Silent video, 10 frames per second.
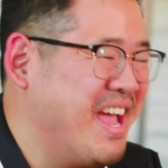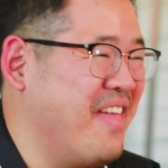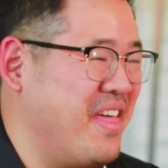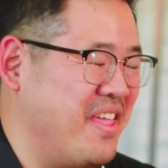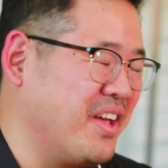
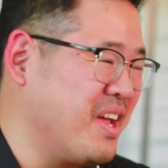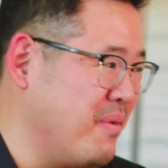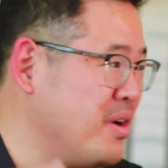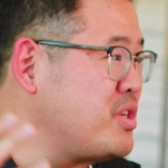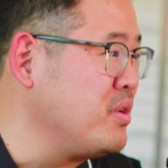And then the
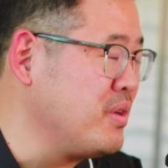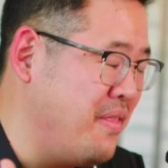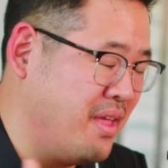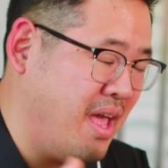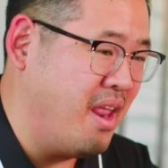commercial, and
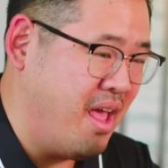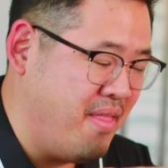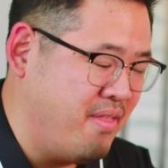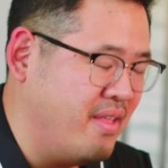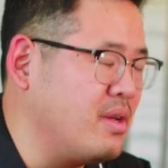
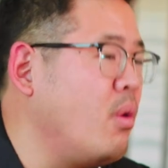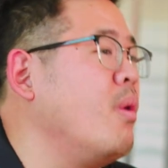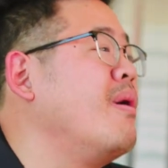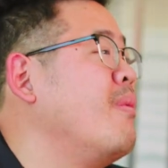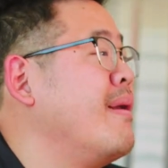then they said, well,
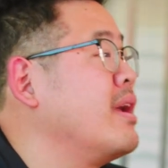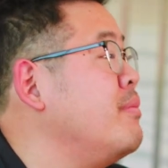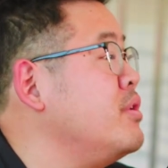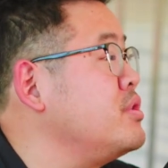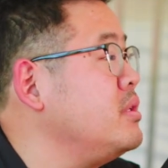what about
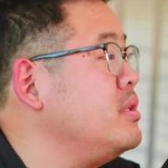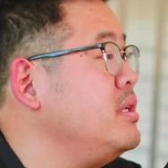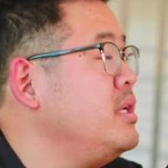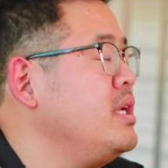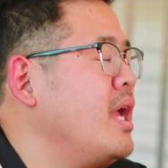commercial?
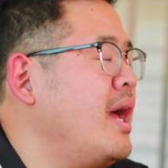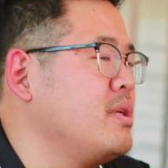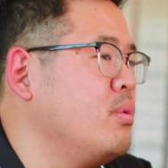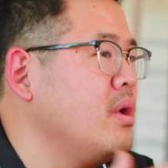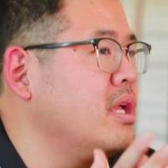And I
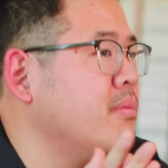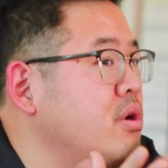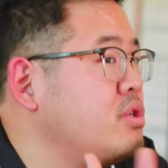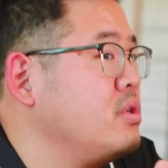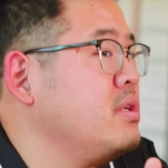said, well, in
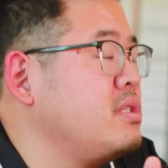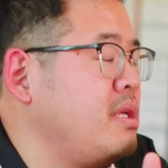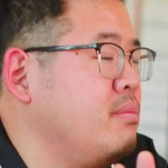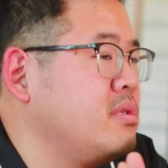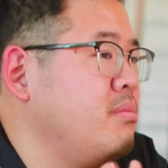commercial, it
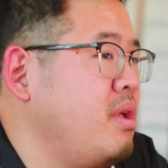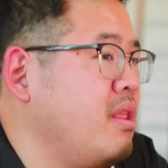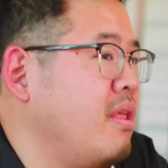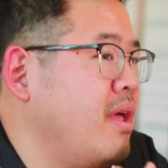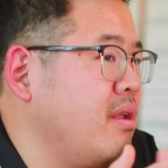seems to me
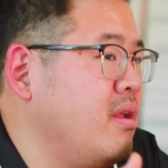that